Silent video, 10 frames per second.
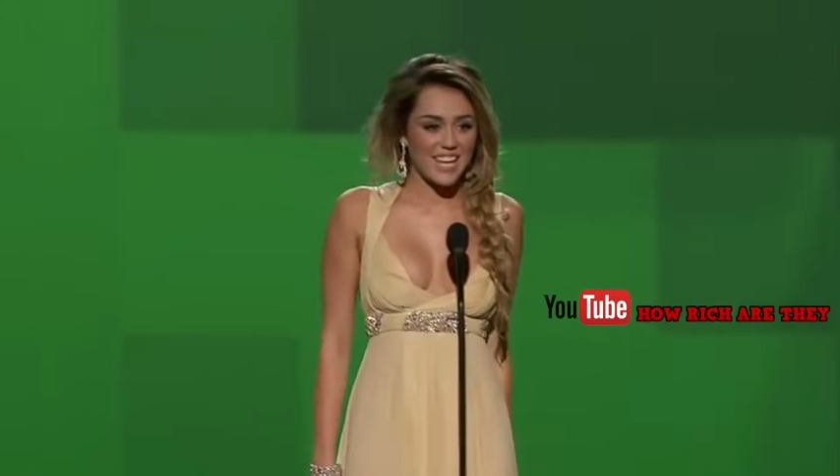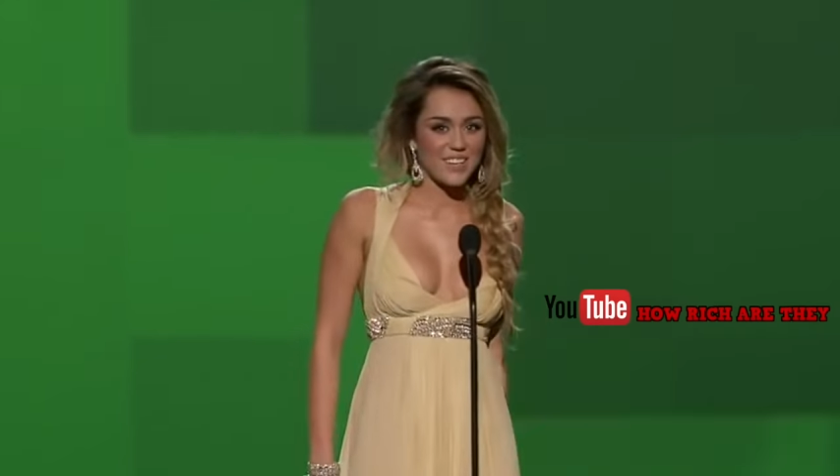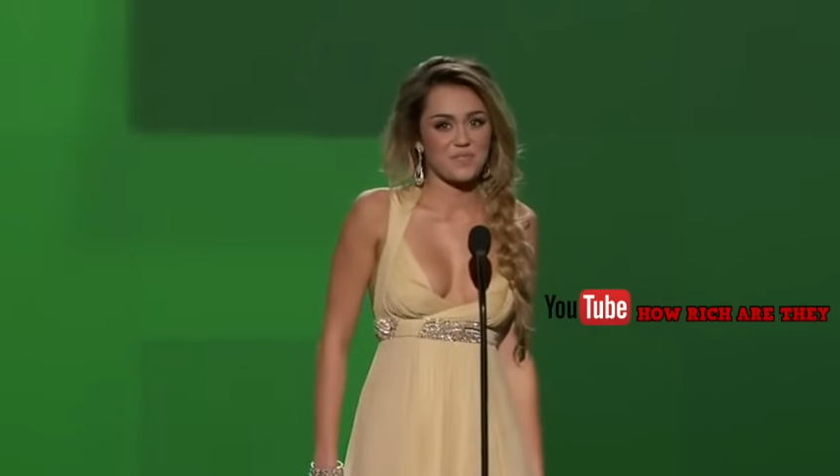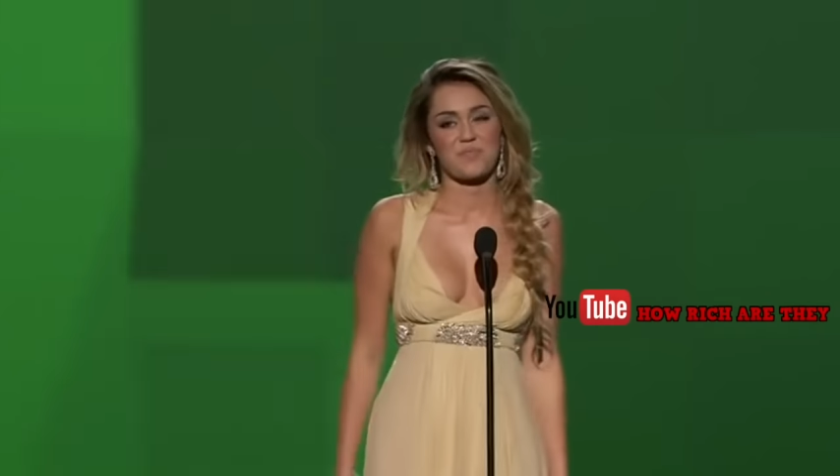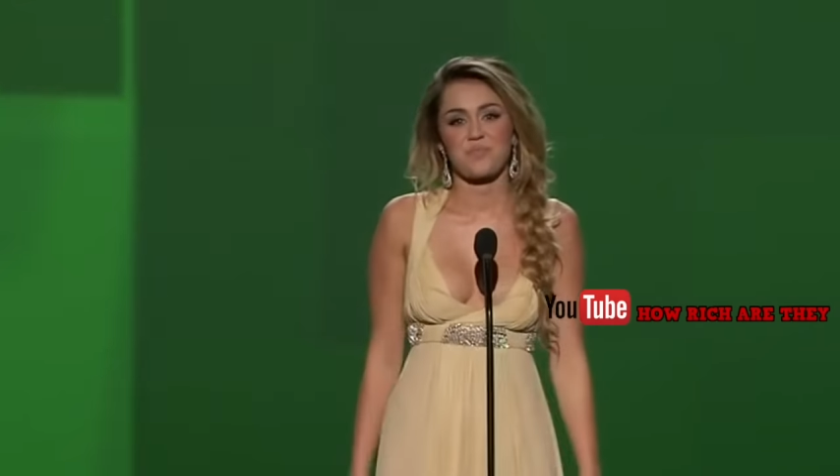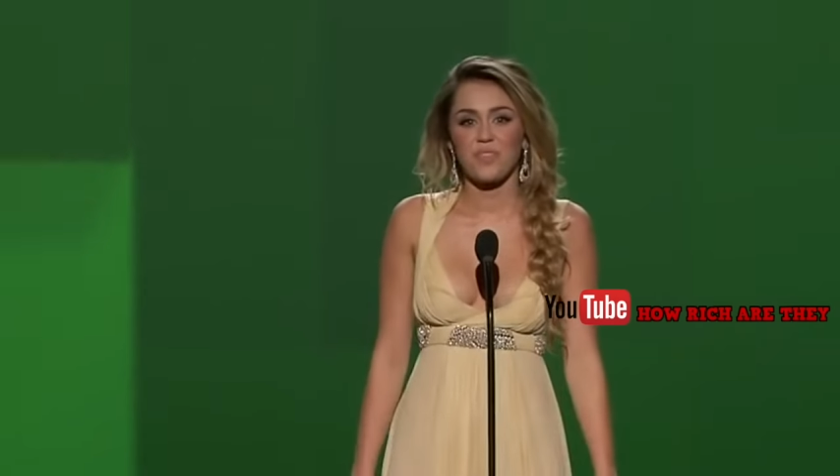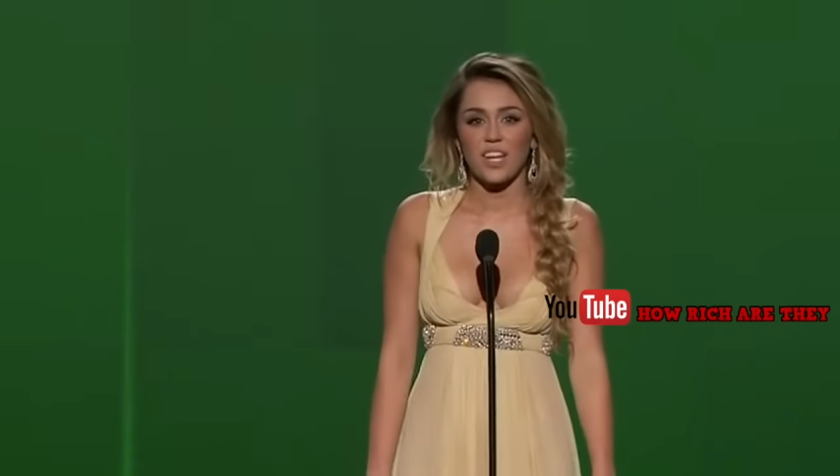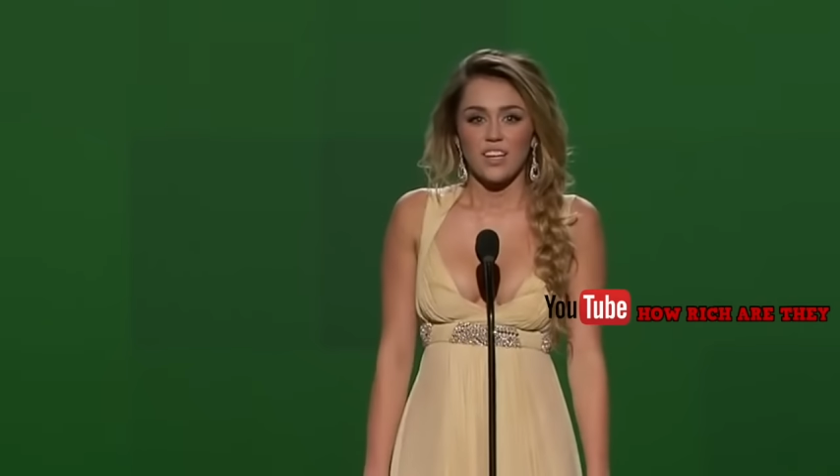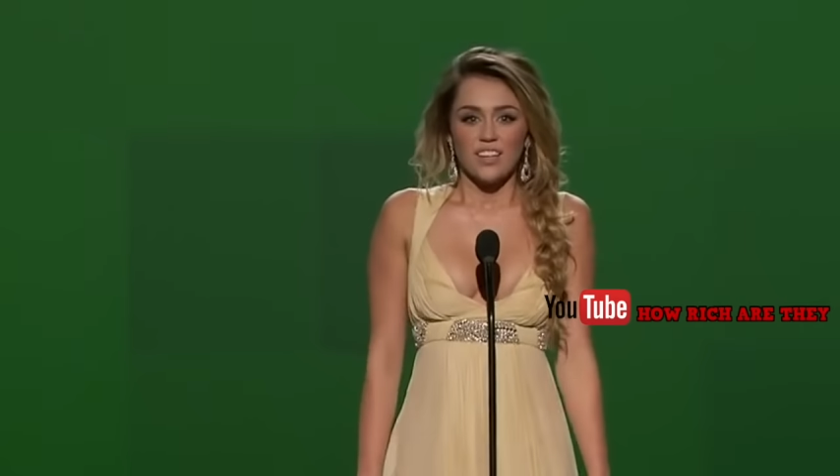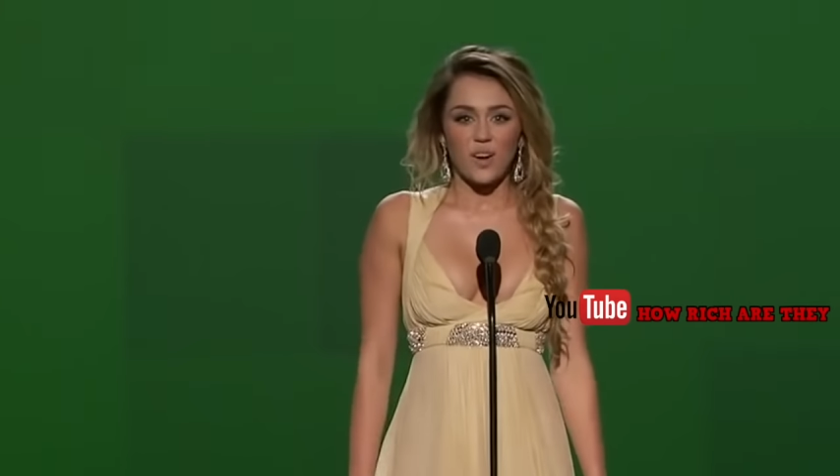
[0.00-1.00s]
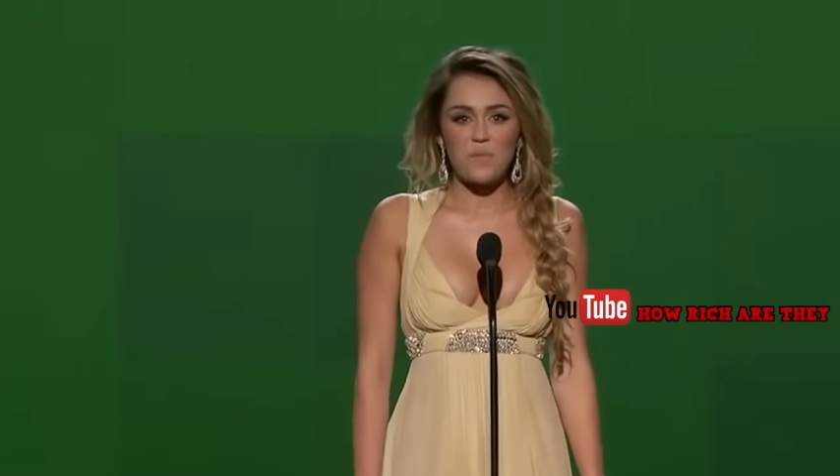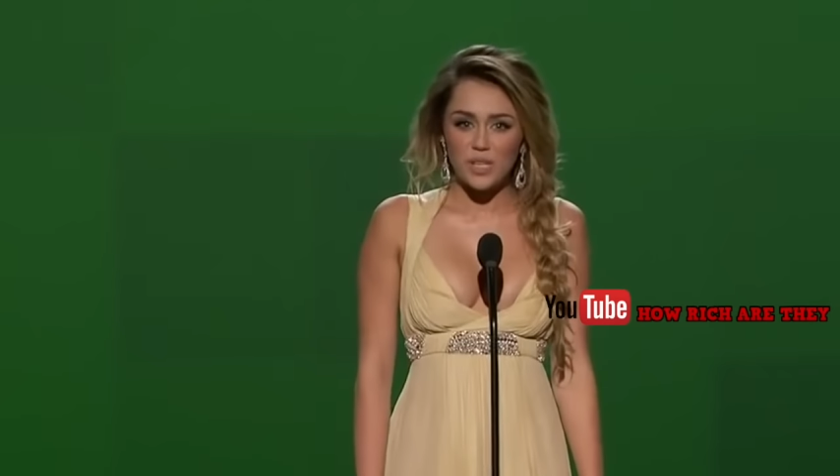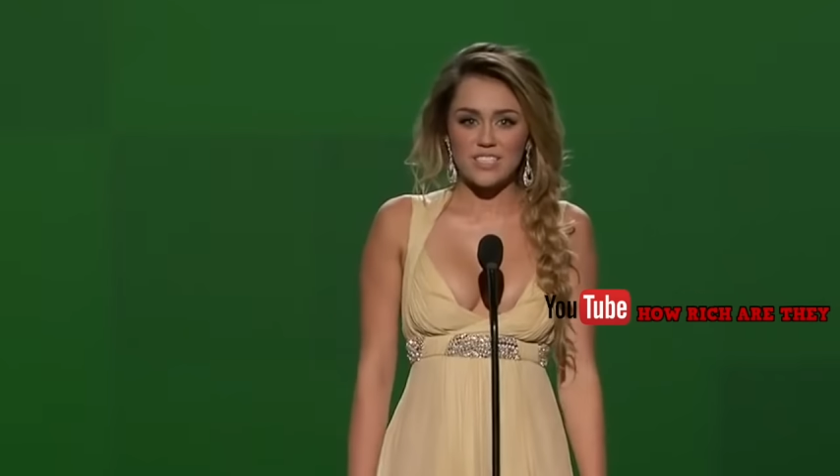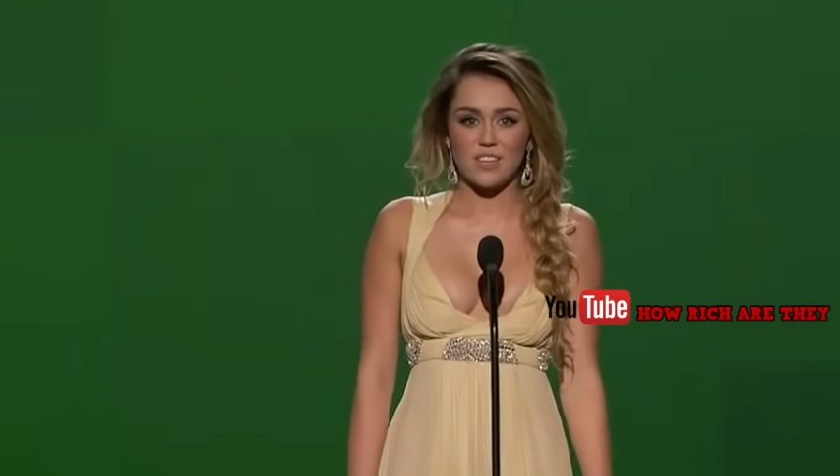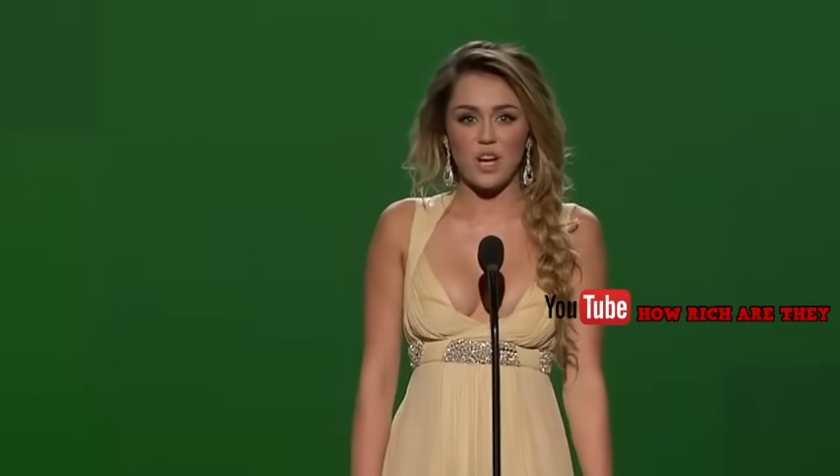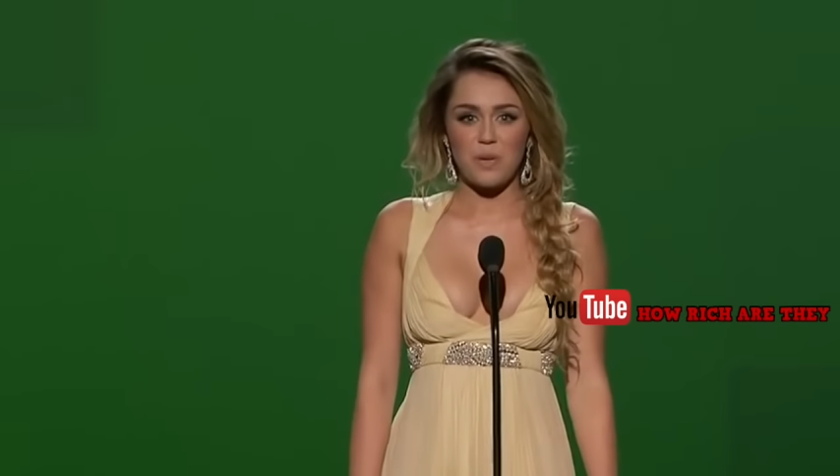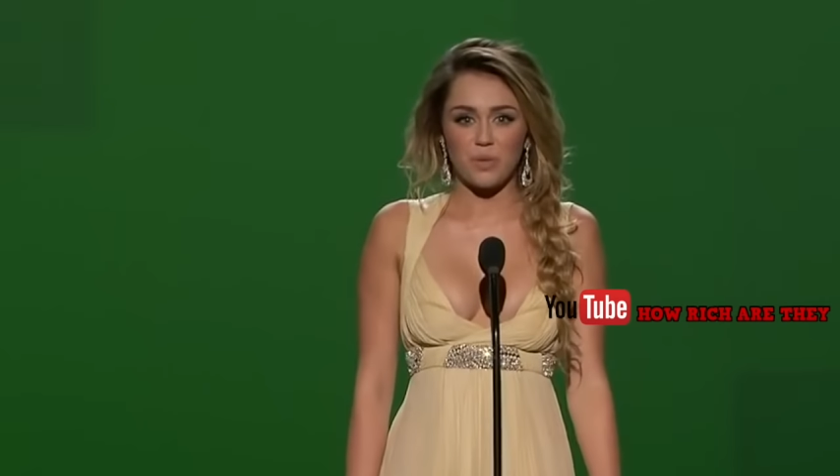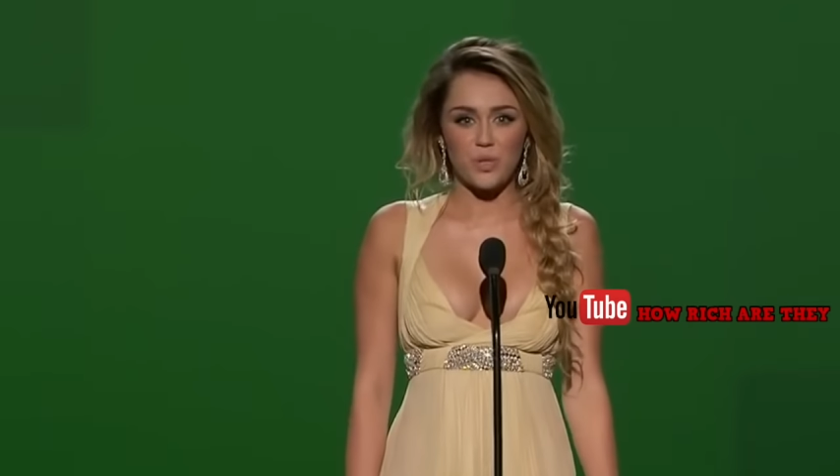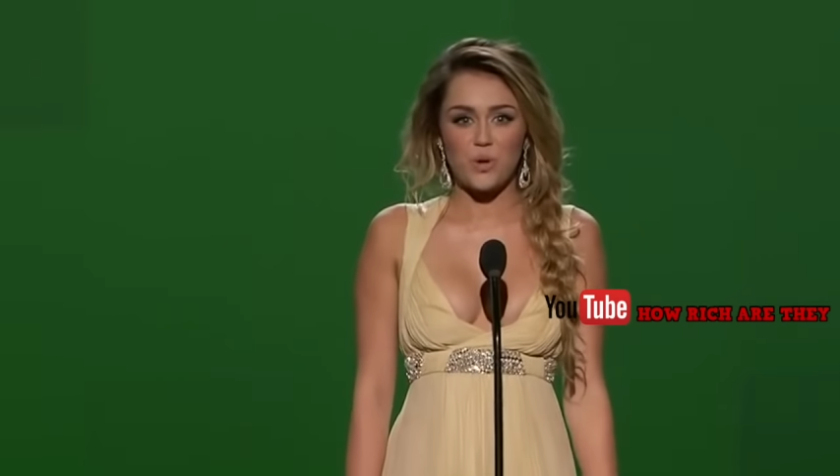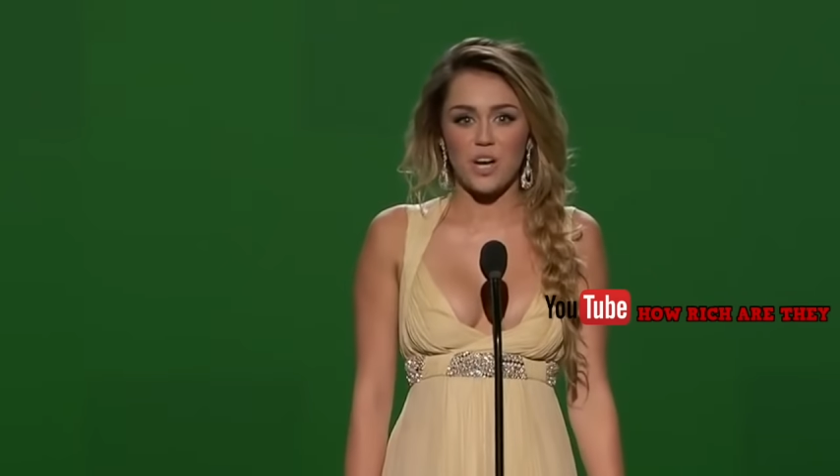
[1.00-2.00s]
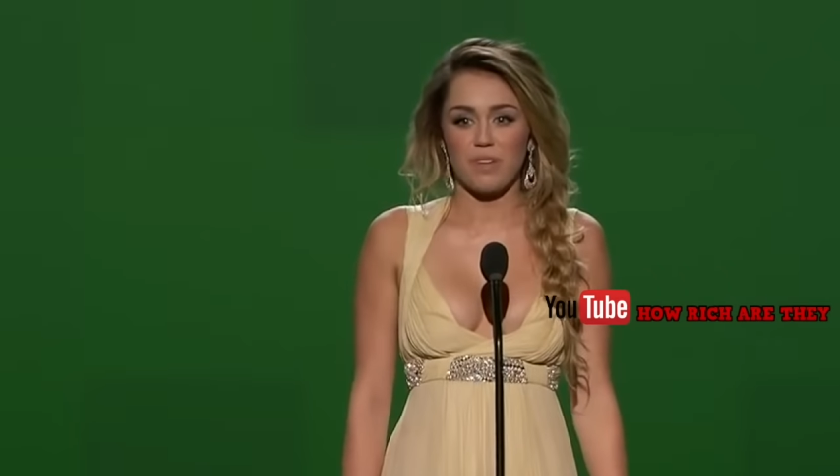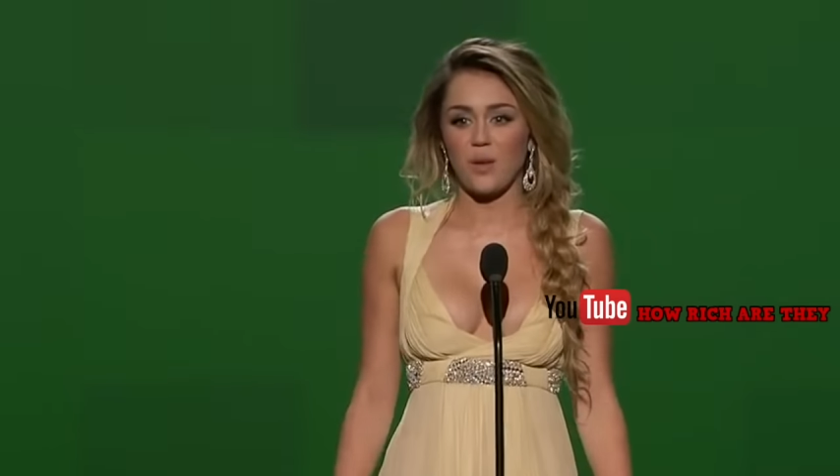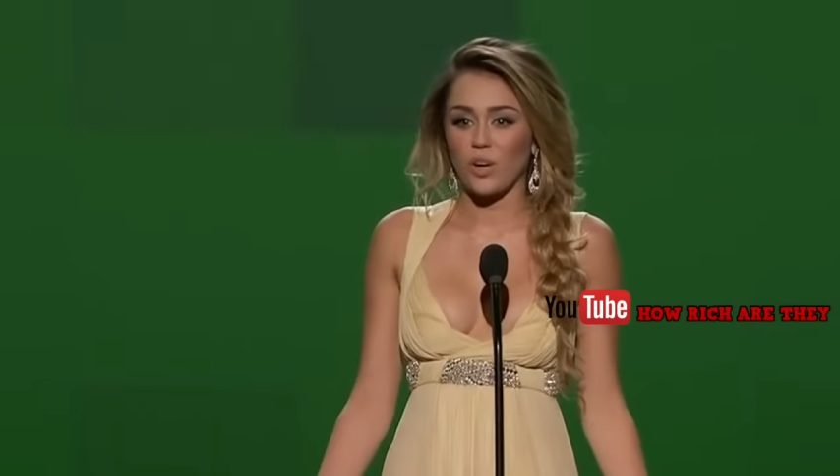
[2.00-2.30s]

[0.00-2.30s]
and $1 million for a night.